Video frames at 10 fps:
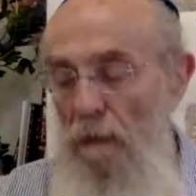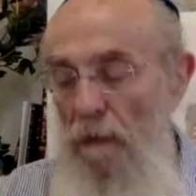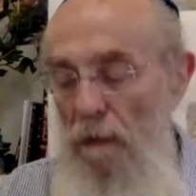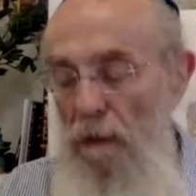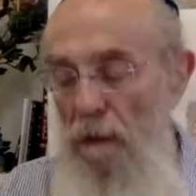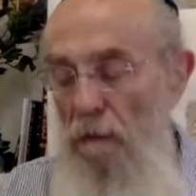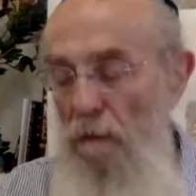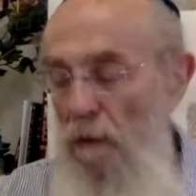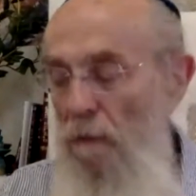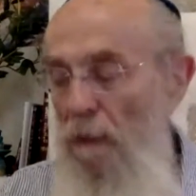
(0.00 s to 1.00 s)
So,
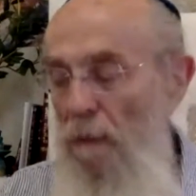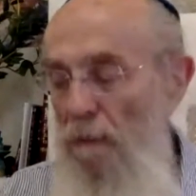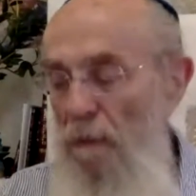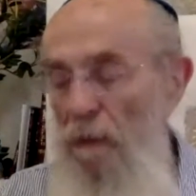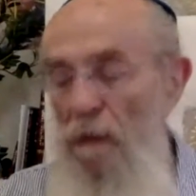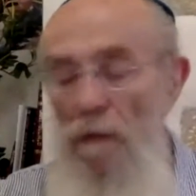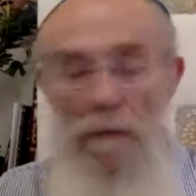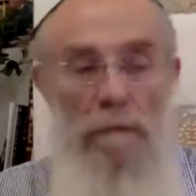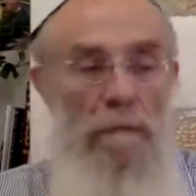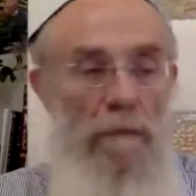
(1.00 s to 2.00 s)
Yom Kippur we go
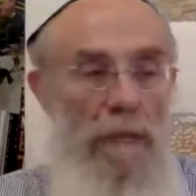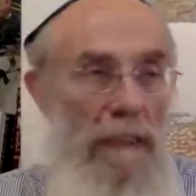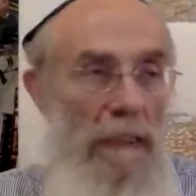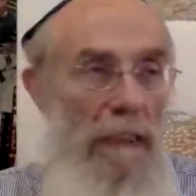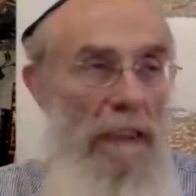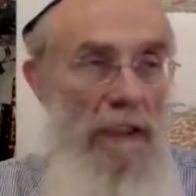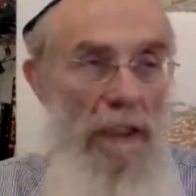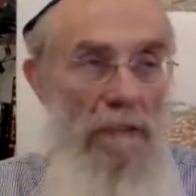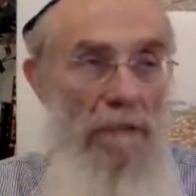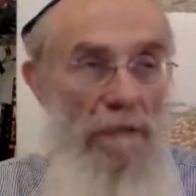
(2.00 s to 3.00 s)
and we're asking each
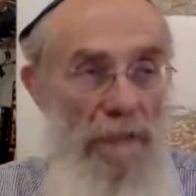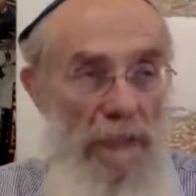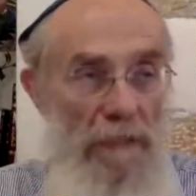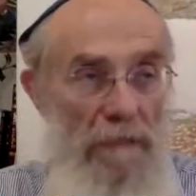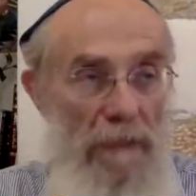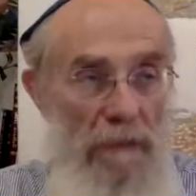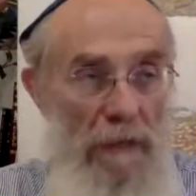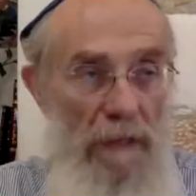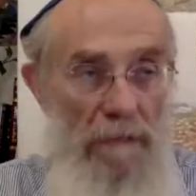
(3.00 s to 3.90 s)
other for forgiveness, right?